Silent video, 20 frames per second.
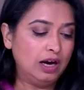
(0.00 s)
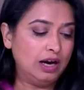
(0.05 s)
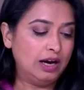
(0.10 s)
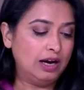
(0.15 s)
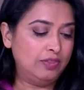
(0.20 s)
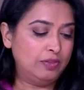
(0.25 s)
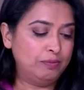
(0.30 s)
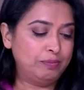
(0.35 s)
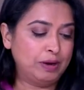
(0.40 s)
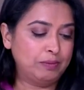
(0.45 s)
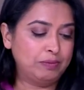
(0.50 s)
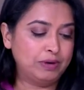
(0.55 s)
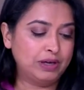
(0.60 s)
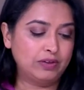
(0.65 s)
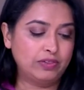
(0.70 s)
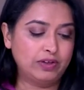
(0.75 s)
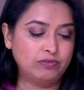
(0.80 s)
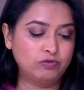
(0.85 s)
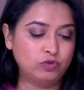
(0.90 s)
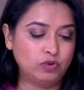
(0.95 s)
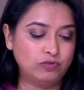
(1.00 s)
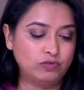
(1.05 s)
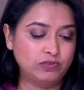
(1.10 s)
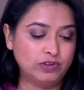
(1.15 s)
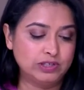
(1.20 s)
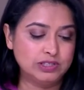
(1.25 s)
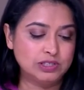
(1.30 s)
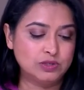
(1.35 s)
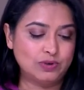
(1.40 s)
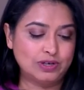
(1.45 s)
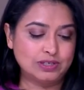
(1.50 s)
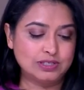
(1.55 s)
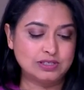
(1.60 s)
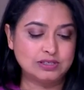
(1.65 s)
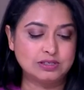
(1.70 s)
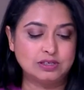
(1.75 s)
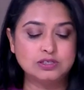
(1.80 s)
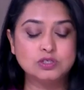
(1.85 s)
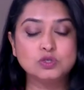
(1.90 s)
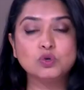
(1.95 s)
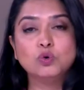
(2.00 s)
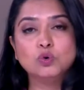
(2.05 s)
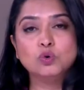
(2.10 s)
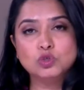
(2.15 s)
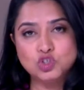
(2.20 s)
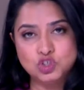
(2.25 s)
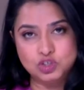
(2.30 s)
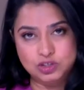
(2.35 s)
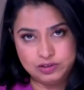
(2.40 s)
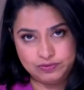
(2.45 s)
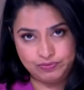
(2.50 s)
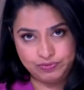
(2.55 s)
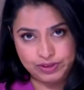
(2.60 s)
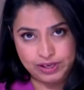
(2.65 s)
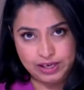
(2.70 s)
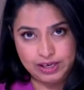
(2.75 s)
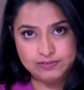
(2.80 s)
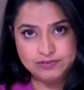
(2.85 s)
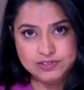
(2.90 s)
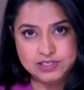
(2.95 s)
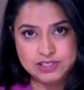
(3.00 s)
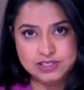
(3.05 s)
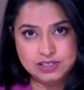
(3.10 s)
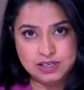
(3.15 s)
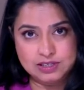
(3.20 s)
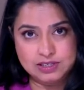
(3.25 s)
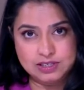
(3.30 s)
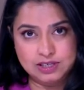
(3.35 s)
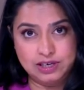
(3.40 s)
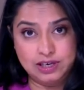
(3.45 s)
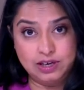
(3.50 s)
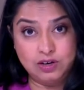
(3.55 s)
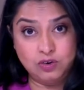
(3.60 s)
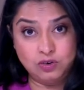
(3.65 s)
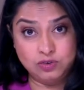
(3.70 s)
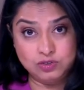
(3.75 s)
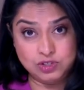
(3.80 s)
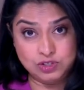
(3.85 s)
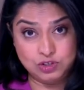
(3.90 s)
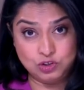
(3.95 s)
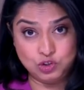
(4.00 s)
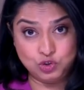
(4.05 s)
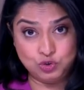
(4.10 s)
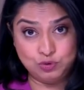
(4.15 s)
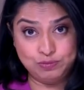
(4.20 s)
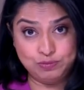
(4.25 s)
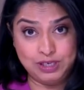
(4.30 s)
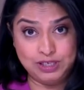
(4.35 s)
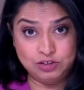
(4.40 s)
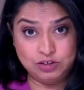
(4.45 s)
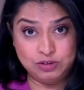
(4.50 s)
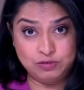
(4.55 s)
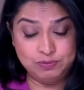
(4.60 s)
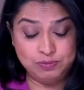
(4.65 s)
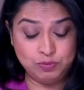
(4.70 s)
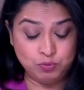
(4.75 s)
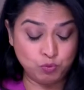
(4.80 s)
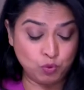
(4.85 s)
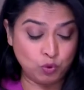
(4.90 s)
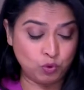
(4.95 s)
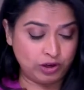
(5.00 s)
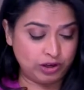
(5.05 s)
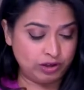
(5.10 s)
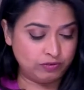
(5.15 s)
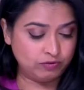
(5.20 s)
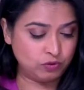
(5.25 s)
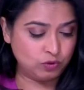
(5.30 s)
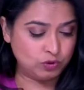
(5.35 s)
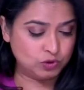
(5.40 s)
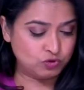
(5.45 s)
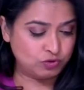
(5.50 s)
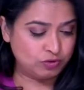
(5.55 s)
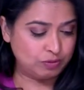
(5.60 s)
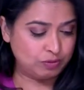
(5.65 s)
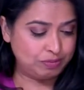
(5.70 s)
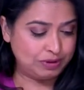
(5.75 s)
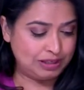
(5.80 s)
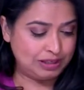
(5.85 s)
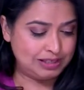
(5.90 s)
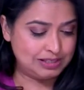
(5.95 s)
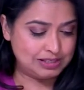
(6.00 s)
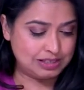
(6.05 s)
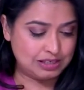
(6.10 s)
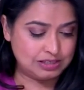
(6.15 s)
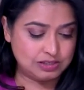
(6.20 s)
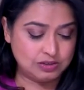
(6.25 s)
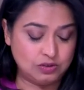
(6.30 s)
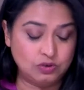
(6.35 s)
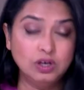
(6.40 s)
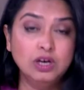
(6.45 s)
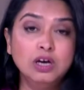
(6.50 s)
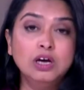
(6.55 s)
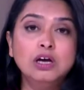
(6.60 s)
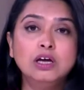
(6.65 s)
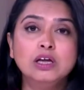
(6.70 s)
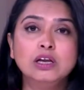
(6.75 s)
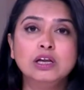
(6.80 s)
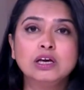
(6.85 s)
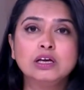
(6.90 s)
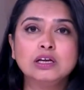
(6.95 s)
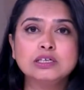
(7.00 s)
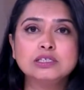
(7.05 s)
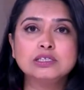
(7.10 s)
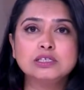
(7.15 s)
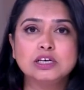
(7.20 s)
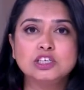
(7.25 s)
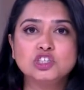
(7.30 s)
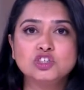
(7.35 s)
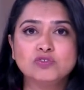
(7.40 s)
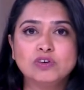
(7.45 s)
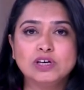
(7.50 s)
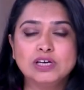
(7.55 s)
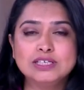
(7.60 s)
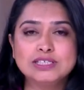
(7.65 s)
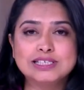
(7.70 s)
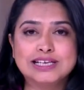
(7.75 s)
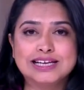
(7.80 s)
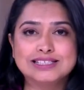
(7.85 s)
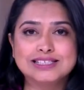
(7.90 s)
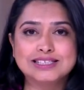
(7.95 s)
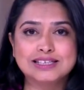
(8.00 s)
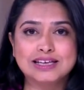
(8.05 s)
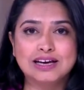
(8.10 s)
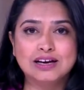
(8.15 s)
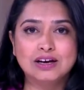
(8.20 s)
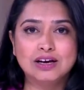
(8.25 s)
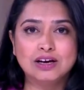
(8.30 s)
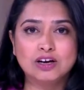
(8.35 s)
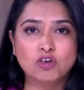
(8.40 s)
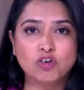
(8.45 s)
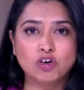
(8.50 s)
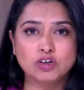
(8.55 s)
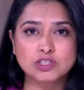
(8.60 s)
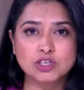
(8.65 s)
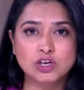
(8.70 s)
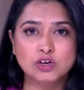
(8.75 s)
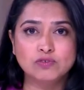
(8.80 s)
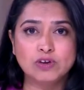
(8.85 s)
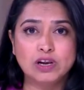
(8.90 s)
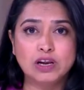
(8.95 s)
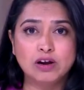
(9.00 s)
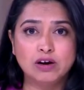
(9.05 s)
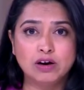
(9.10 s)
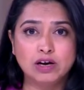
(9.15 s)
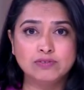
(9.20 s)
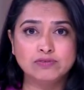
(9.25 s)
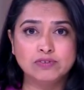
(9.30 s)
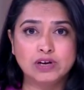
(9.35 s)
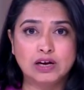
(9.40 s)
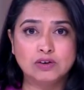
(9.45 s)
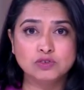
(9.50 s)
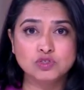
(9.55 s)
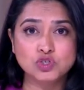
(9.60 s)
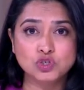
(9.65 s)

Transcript: and the public are therefore advised to exercise caution if discussing it on social media. A warning, of course, from the police there. So NICOLA Sturgeon released. Let's cross over live now